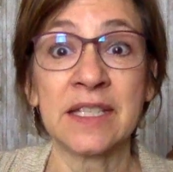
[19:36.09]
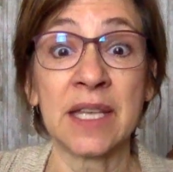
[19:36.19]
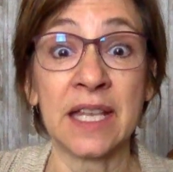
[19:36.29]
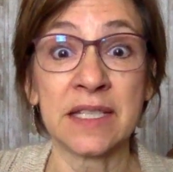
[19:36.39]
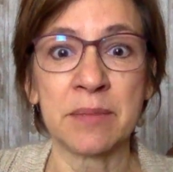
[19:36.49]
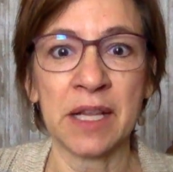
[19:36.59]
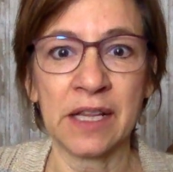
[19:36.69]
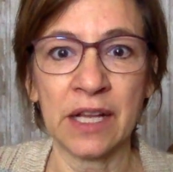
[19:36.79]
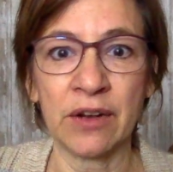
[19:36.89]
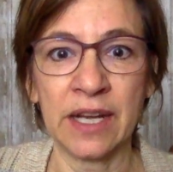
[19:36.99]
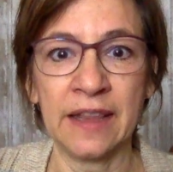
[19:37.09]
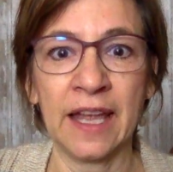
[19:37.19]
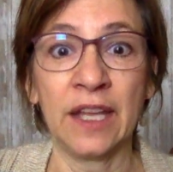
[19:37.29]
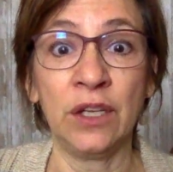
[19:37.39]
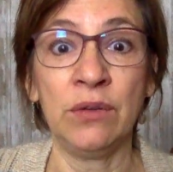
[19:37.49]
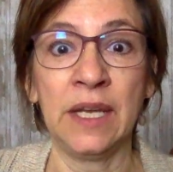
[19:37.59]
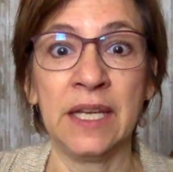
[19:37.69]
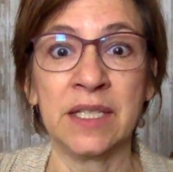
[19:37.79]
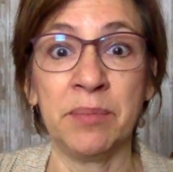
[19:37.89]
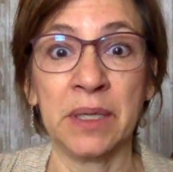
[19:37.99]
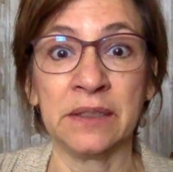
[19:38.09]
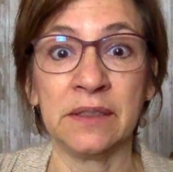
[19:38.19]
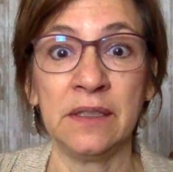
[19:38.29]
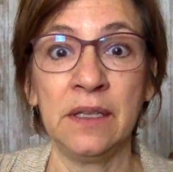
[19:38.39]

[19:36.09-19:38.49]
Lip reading: get some of the clarity that you need to build